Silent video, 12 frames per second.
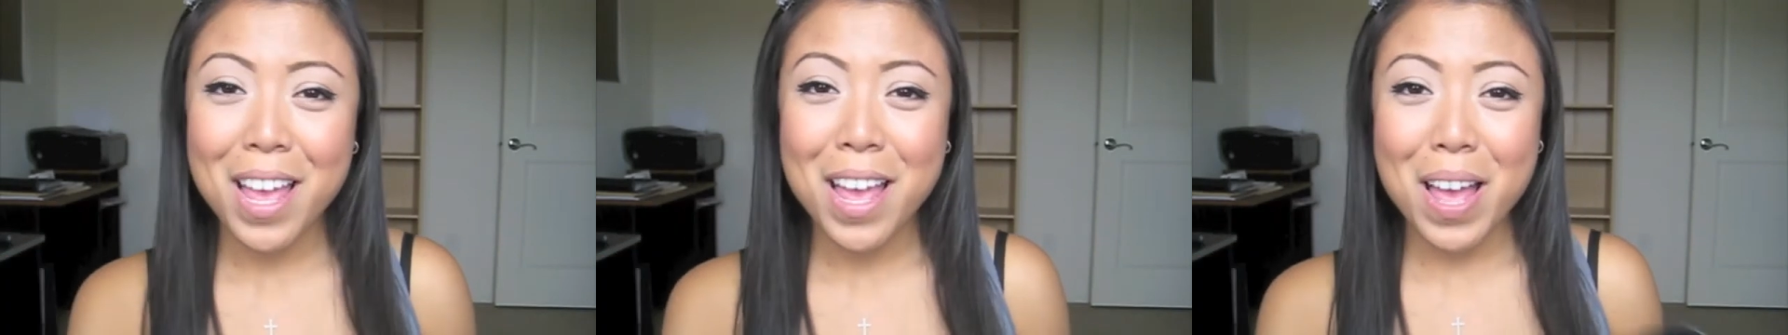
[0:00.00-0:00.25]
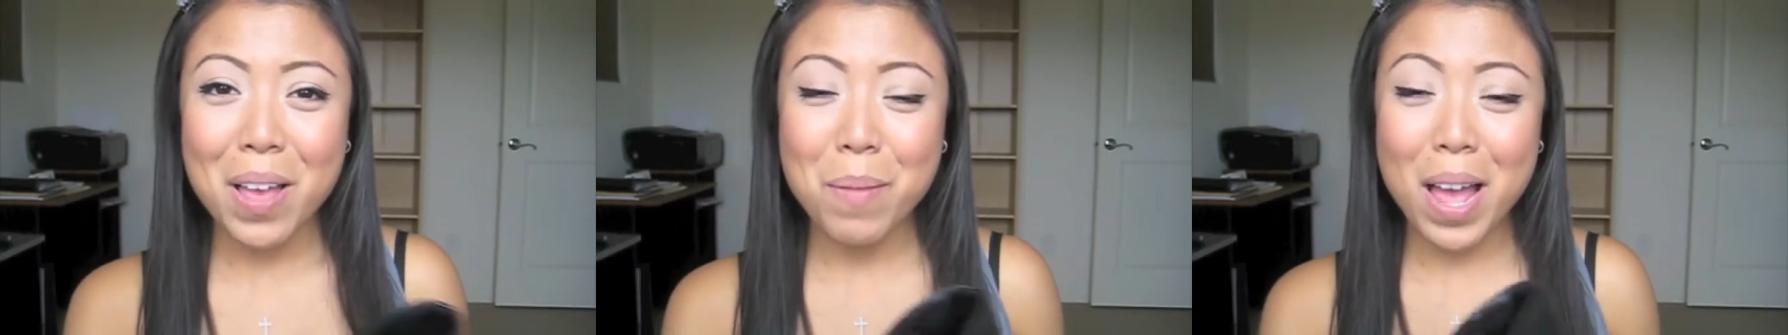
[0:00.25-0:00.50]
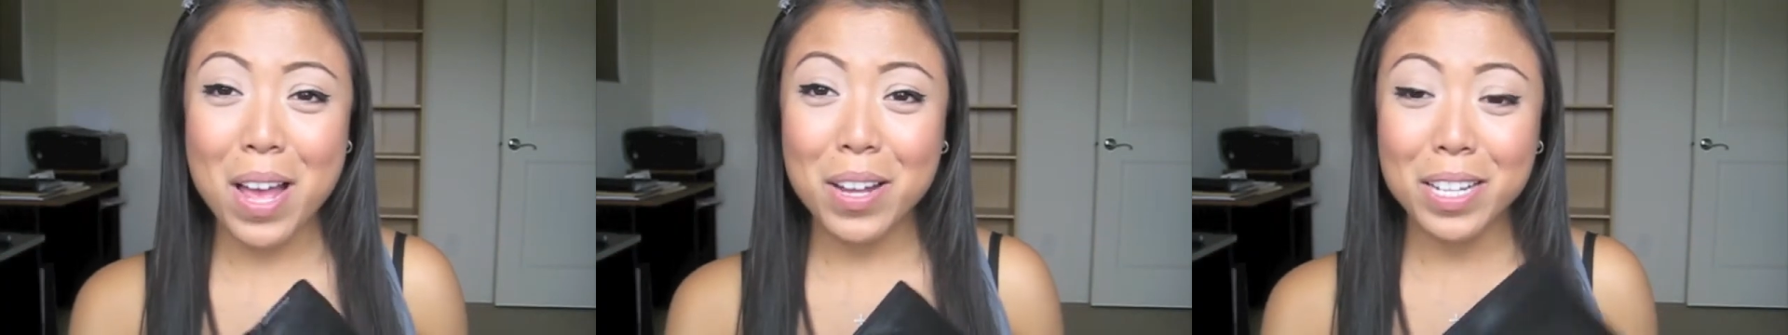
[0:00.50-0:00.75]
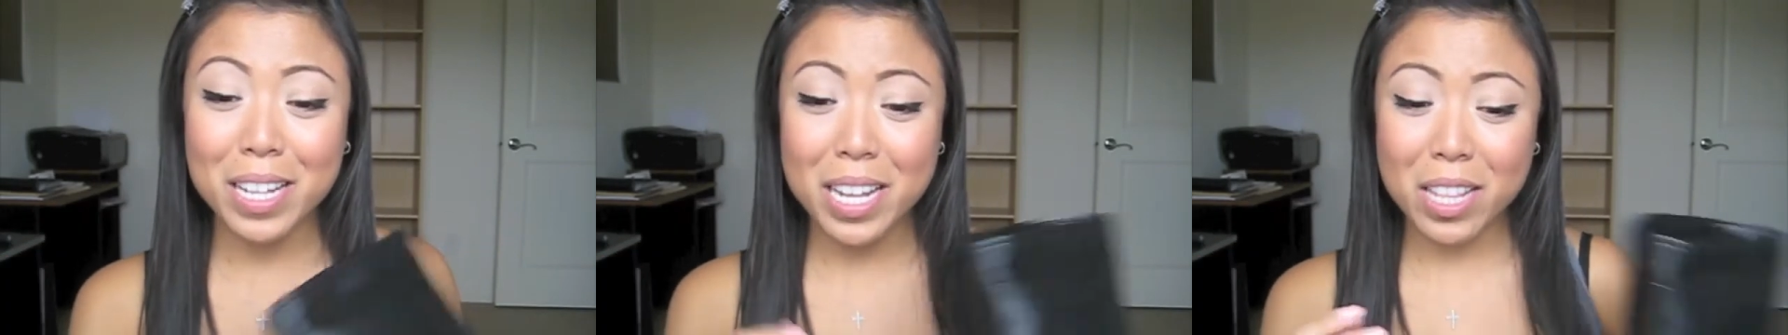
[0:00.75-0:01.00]

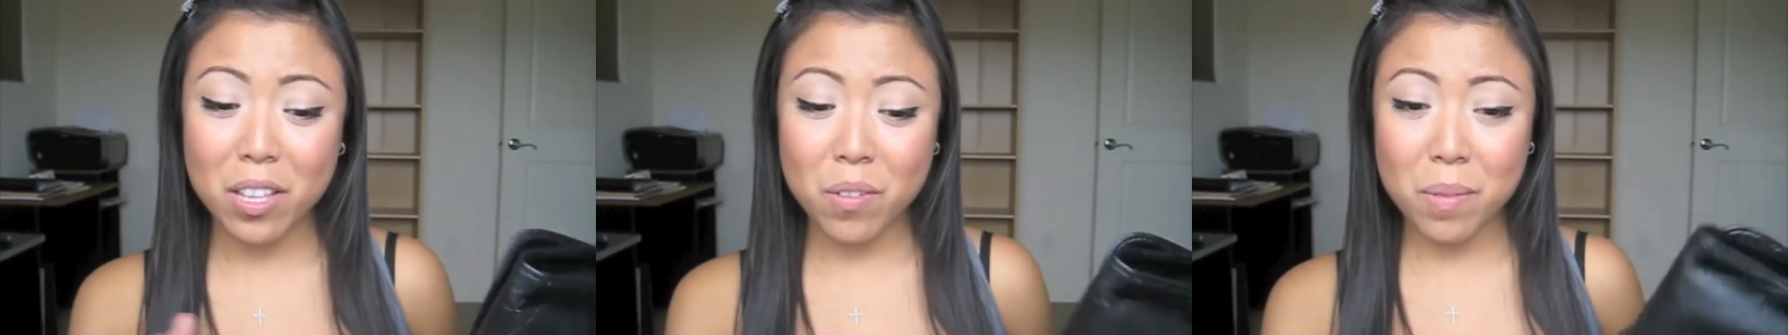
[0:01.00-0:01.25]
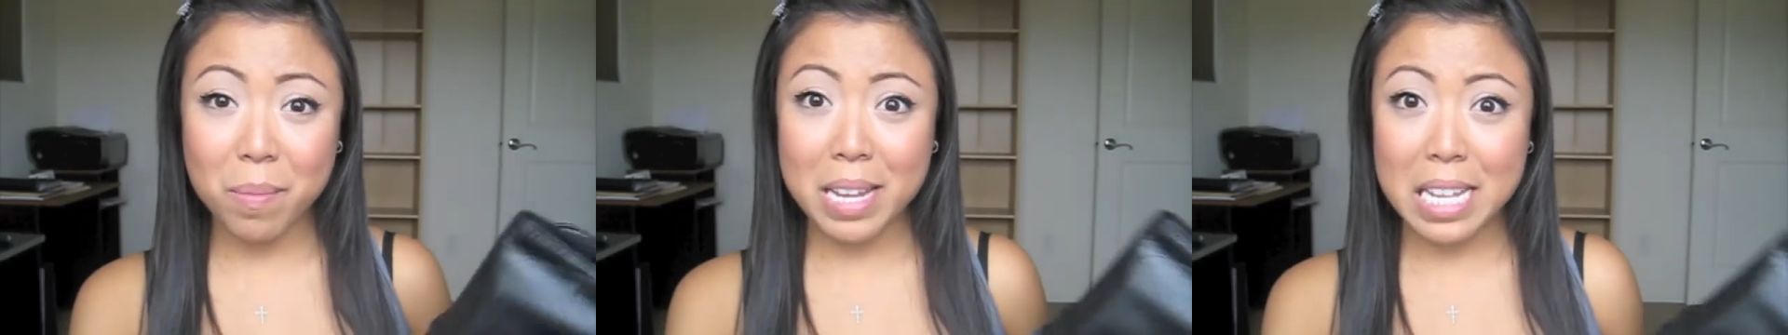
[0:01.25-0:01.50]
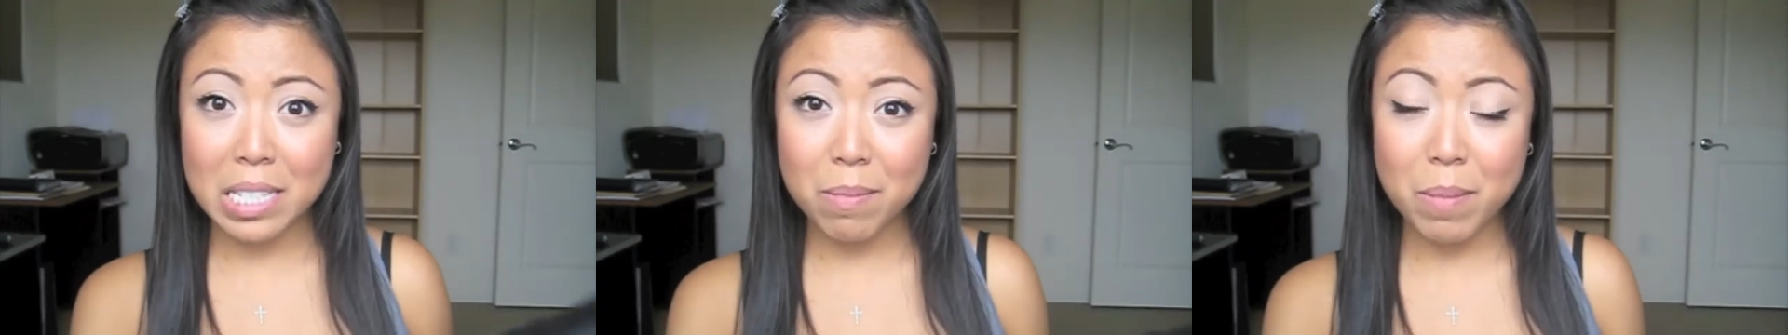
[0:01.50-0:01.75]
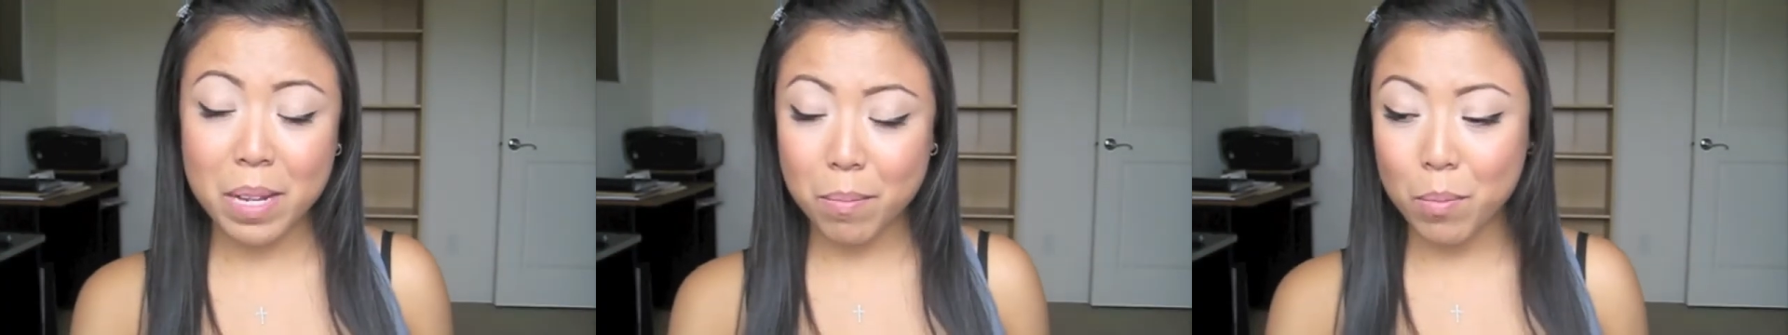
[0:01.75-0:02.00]
about like the
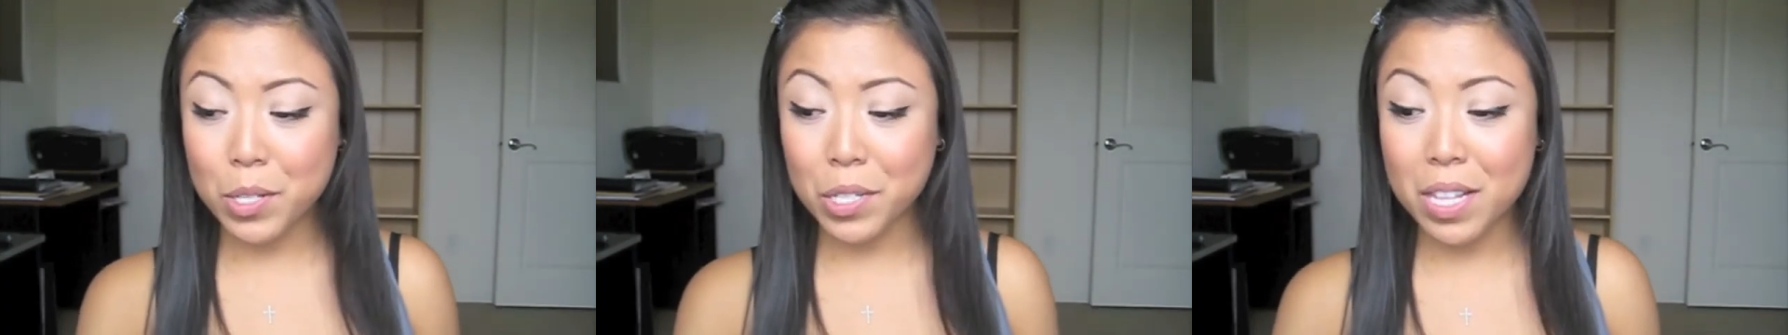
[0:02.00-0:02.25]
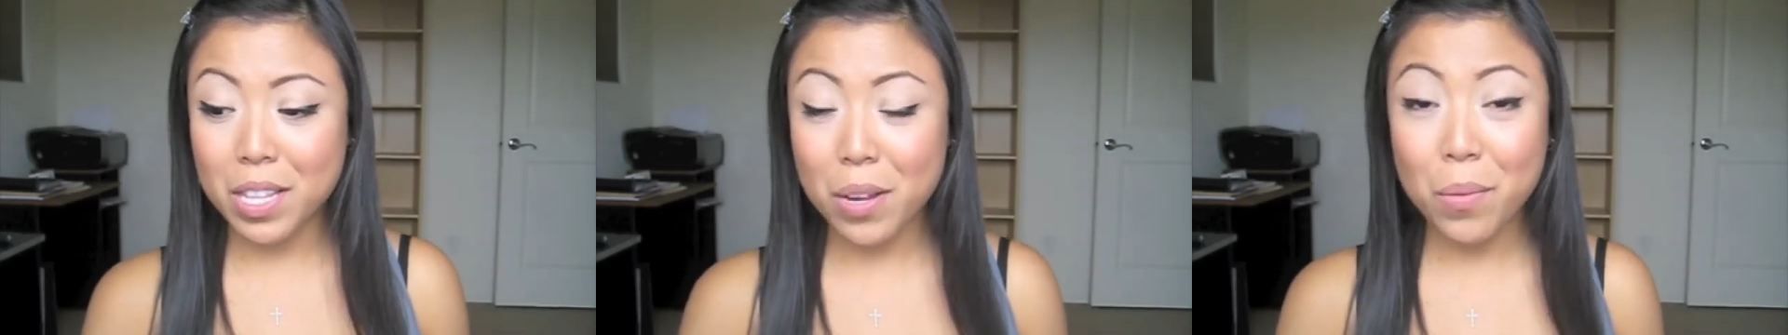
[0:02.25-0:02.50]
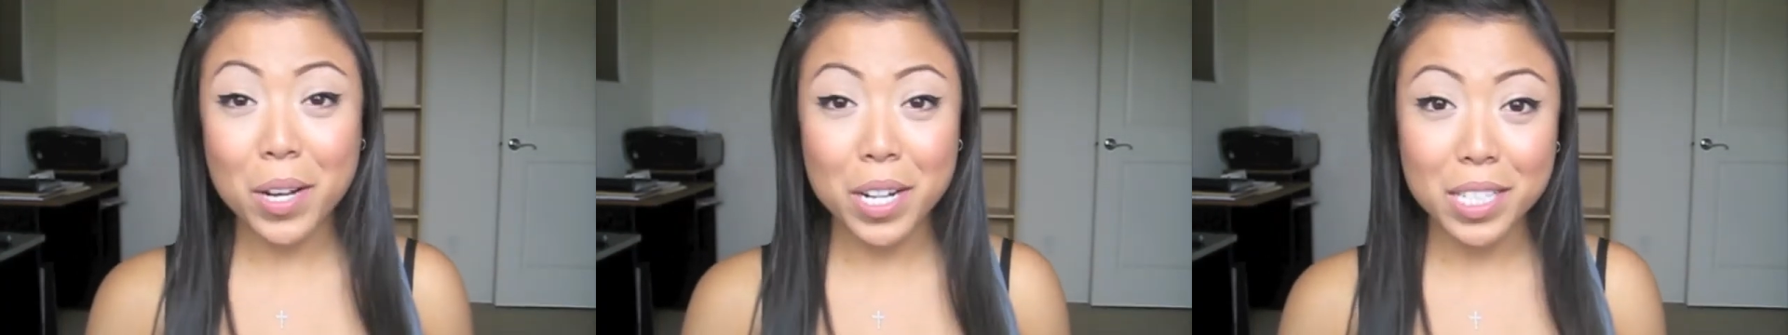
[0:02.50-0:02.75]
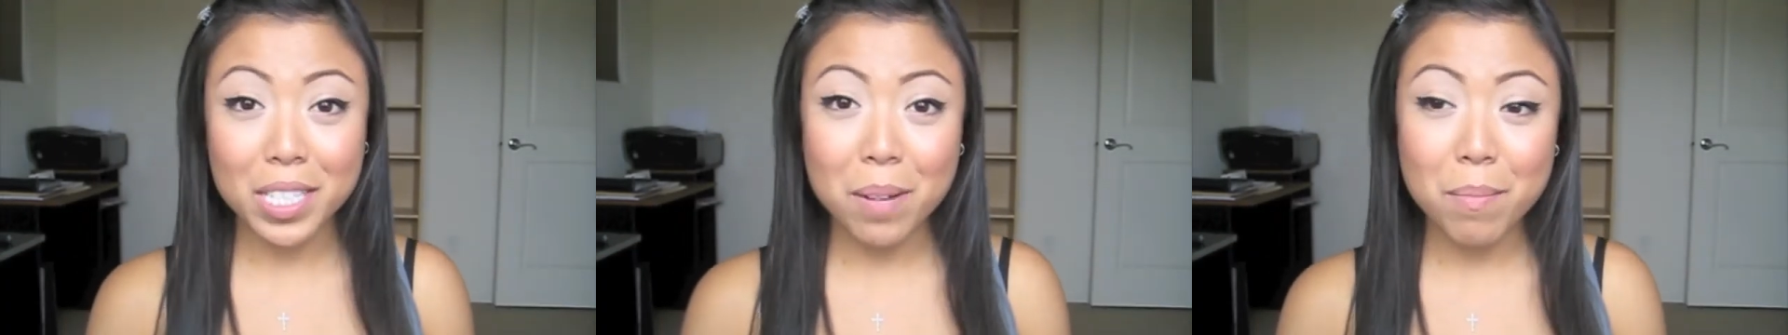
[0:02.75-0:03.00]
replacement brush that they were
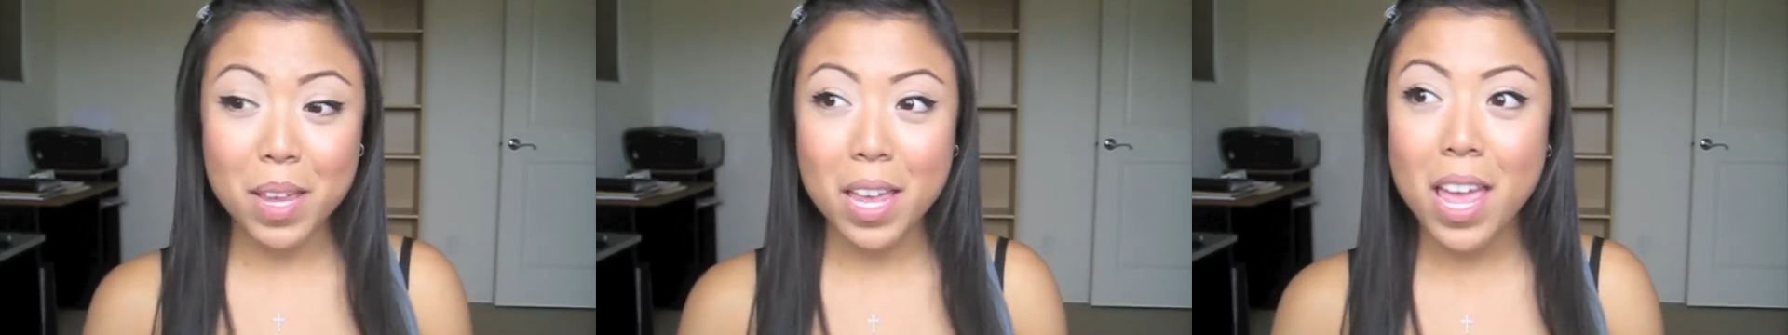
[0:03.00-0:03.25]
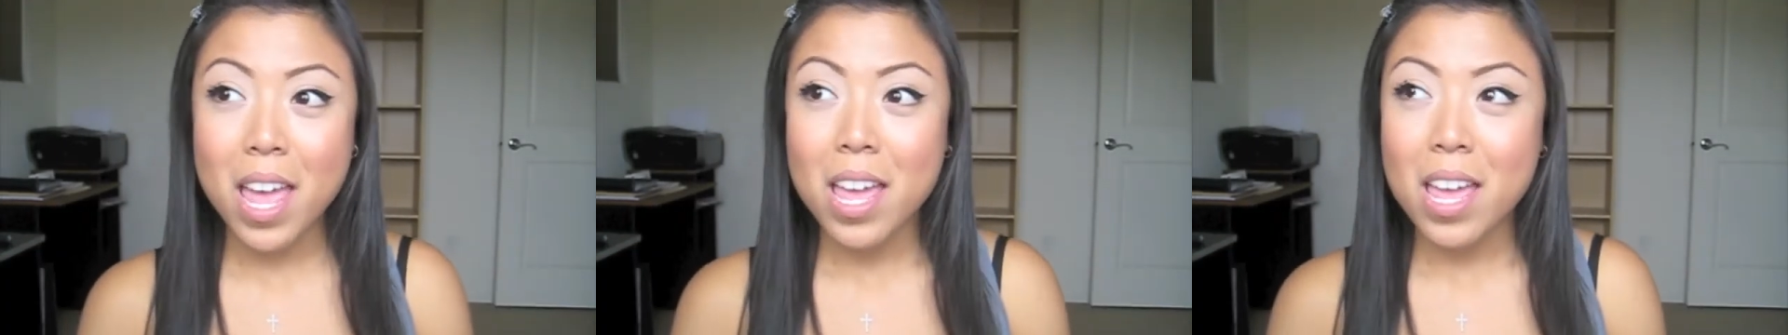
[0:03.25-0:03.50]
gonna send me.